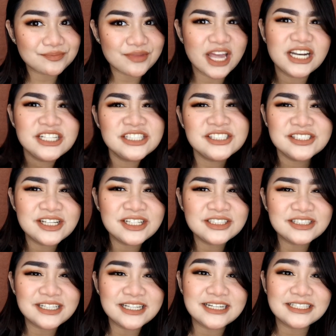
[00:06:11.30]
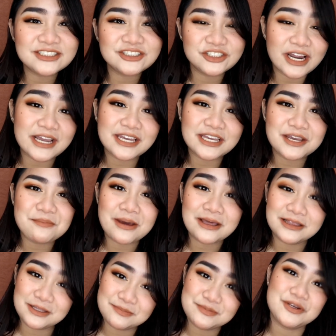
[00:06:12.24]
and it's not like drying my
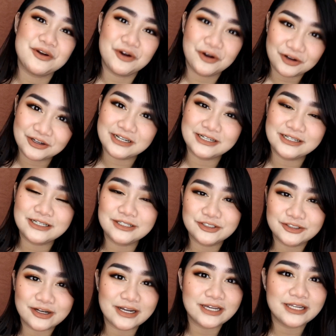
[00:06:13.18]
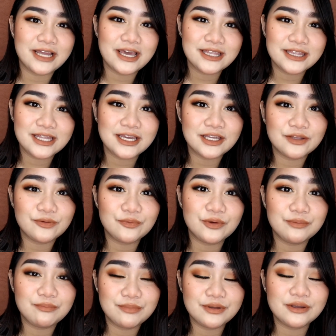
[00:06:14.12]
lips are already dried I think it
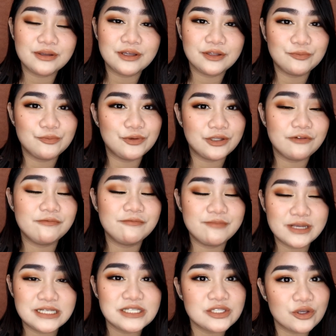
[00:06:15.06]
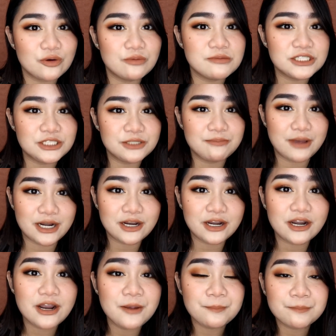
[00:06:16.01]
would it would have been so much
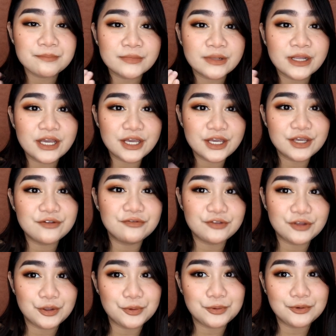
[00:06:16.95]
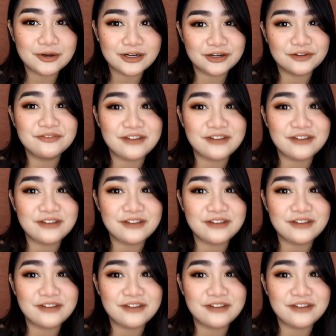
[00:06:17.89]
better if you or if